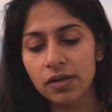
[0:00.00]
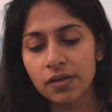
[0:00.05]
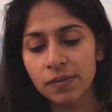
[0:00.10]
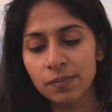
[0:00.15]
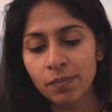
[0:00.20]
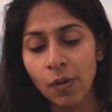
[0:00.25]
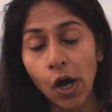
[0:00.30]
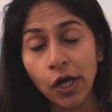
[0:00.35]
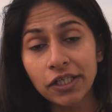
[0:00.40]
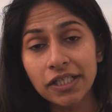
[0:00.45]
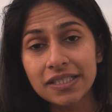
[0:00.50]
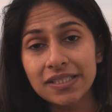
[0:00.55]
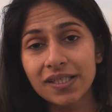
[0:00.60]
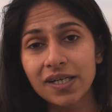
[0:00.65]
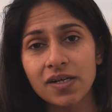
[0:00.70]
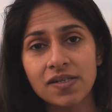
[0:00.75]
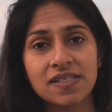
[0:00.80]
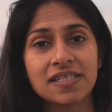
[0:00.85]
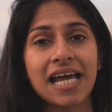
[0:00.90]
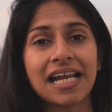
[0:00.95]

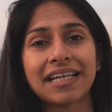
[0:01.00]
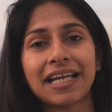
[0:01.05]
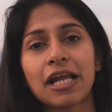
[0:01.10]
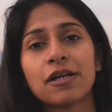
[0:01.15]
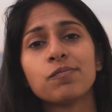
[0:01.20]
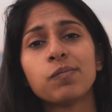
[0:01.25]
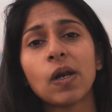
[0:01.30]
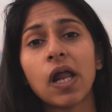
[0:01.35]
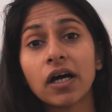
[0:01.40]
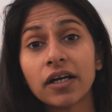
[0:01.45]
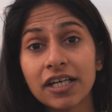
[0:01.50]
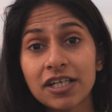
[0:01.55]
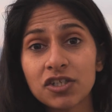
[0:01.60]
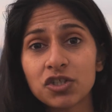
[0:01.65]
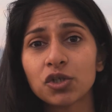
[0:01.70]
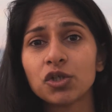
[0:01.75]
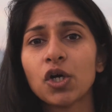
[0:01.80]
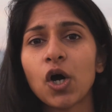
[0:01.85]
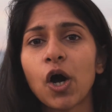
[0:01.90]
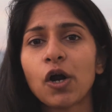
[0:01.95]
monitors that can plug
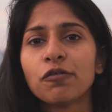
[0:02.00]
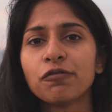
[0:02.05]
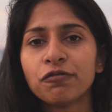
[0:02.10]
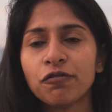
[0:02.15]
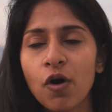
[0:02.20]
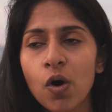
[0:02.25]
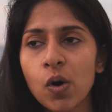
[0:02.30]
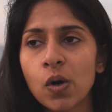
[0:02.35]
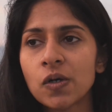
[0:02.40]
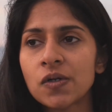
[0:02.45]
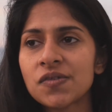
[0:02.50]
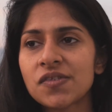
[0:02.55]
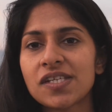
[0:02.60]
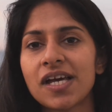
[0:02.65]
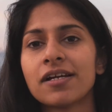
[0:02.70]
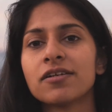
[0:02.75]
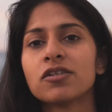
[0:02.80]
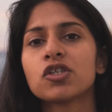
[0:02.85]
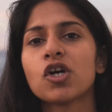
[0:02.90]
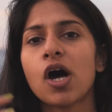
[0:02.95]
into your phones
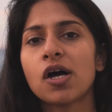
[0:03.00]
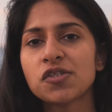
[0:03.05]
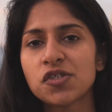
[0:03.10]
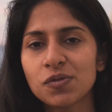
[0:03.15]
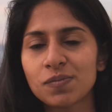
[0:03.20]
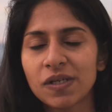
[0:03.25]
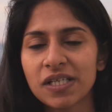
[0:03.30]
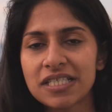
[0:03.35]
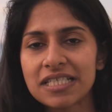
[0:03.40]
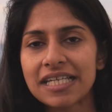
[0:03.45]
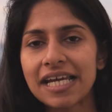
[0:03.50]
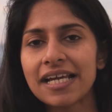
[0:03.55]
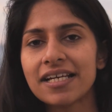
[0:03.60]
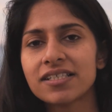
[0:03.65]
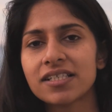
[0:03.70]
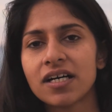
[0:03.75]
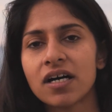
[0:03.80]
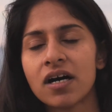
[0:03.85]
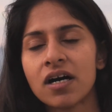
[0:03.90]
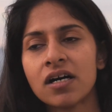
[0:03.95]
and transmit
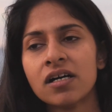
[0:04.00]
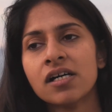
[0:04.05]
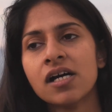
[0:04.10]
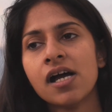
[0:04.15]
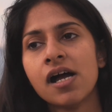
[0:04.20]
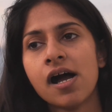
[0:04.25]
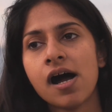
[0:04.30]
data